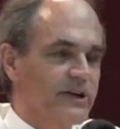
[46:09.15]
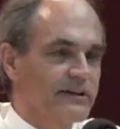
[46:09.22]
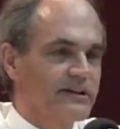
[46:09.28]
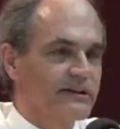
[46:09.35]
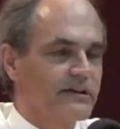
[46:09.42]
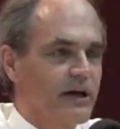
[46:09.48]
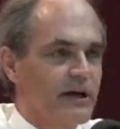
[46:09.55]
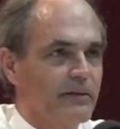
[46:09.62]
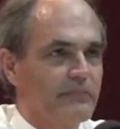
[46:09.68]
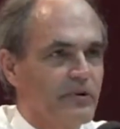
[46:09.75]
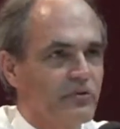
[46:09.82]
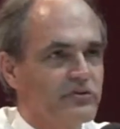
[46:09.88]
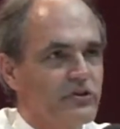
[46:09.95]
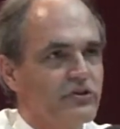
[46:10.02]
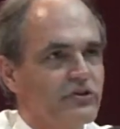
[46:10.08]
At the time,
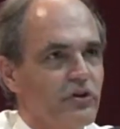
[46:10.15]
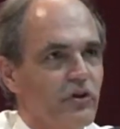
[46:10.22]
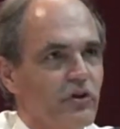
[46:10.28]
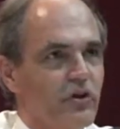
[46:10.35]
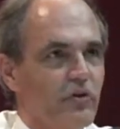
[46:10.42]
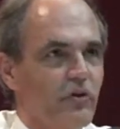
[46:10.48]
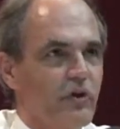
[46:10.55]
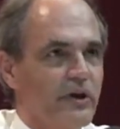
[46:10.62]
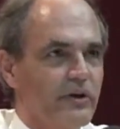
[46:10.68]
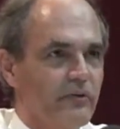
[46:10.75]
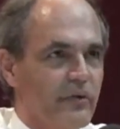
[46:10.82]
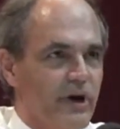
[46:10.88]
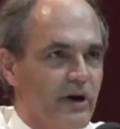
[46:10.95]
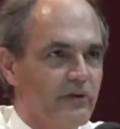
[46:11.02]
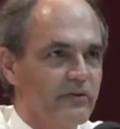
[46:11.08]
there was a joke going
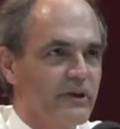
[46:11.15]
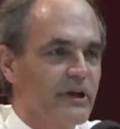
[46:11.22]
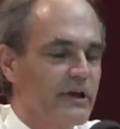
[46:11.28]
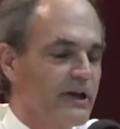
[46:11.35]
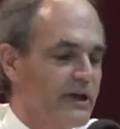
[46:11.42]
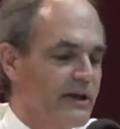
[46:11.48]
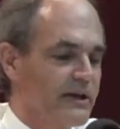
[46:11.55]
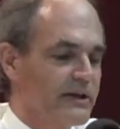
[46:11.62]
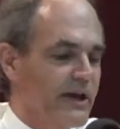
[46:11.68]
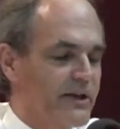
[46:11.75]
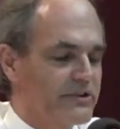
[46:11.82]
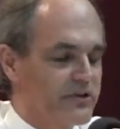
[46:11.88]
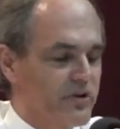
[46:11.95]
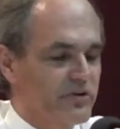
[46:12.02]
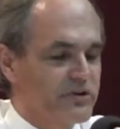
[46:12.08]
around, and
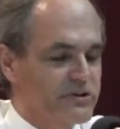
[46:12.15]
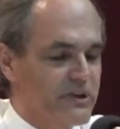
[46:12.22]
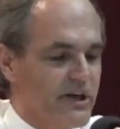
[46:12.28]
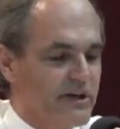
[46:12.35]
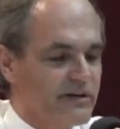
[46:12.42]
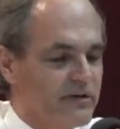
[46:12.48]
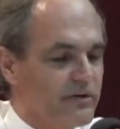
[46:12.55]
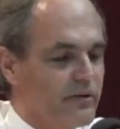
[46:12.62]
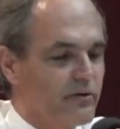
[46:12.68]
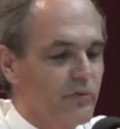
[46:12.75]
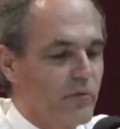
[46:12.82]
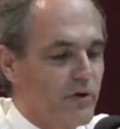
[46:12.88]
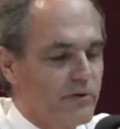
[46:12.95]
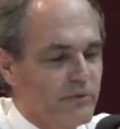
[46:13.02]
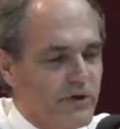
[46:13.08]
that joke said,
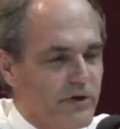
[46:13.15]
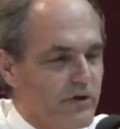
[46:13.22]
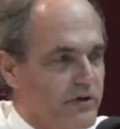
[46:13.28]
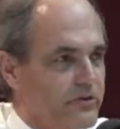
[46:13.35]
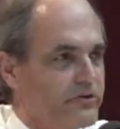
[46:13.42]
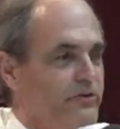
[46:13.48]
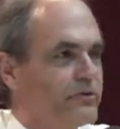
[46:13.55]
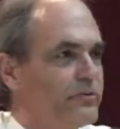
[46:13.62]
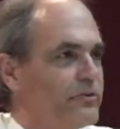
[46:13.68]
what are we going to do?